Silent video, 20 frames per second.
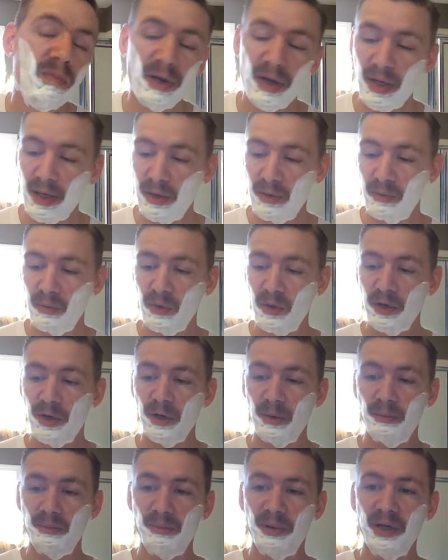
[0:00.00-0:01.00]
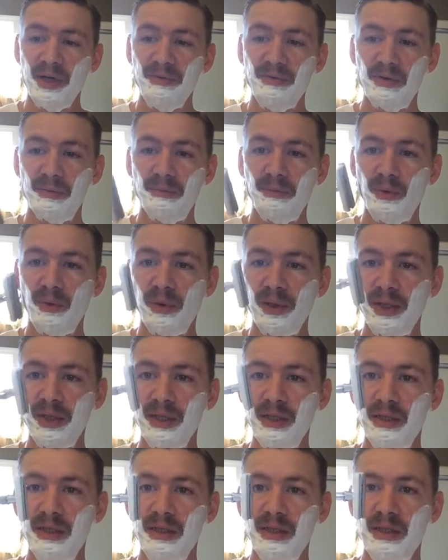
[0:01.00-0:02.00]
And where your pivot point
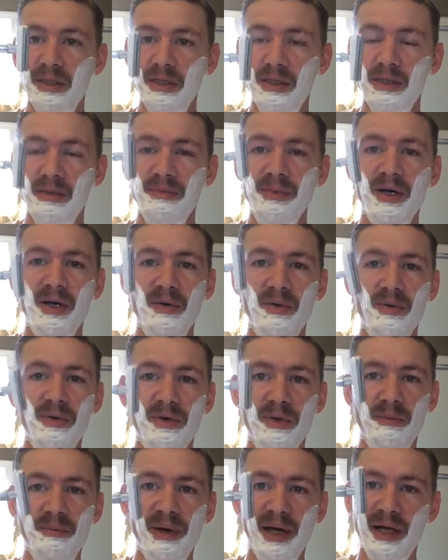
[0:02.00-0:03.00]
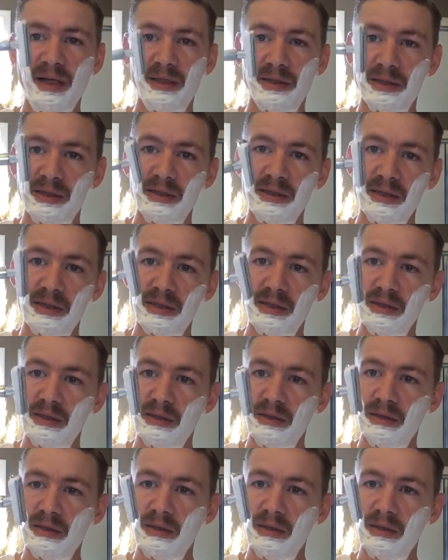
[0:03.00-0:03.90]
is about where the balance is.